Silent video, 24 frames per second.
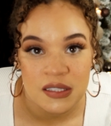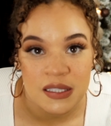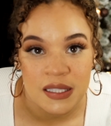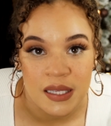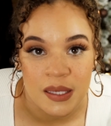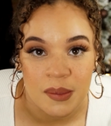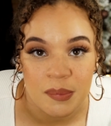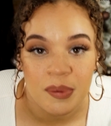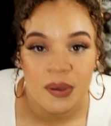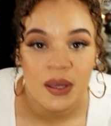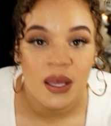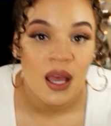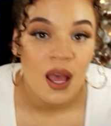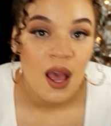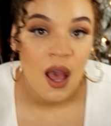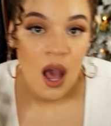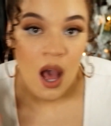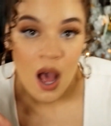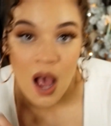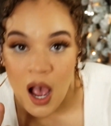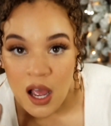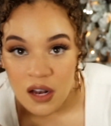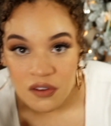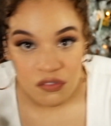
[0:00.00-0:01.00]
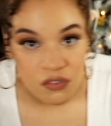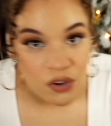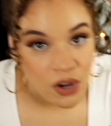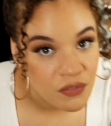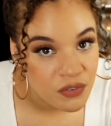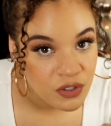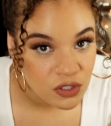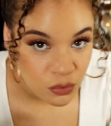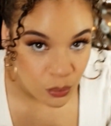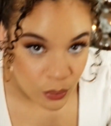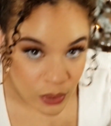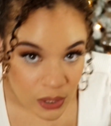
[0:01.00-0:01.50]
sleep on
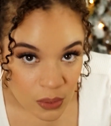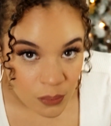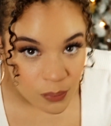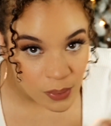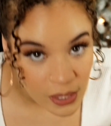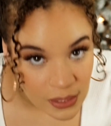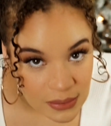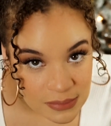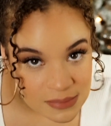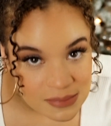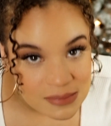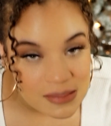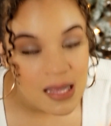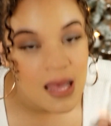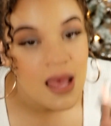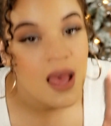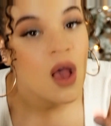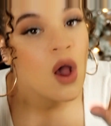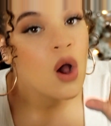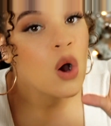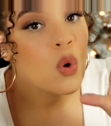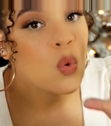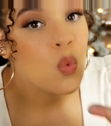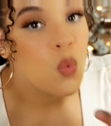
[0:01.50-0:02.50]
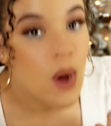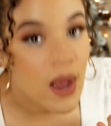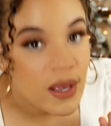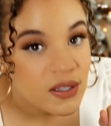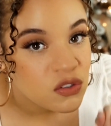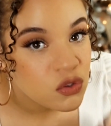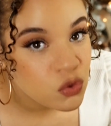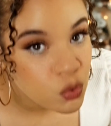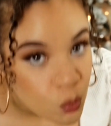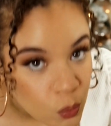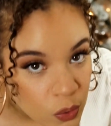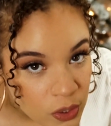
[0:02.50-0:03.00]
Forever twenty-one's
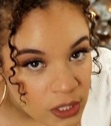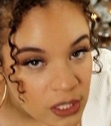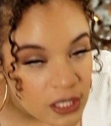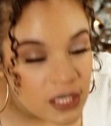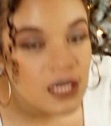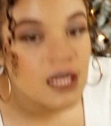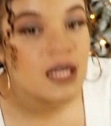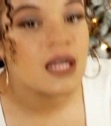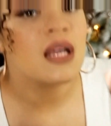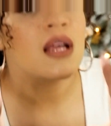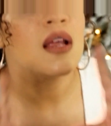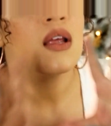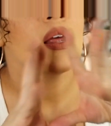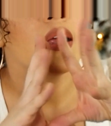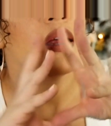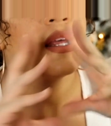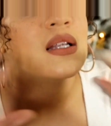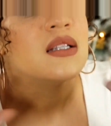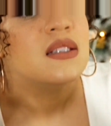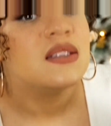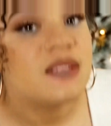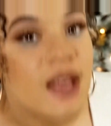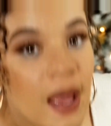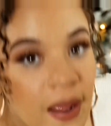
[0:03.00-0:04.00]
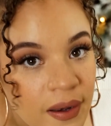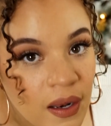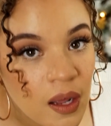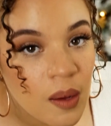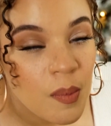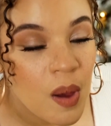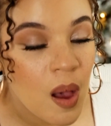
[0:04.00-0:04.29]
Westwood denim.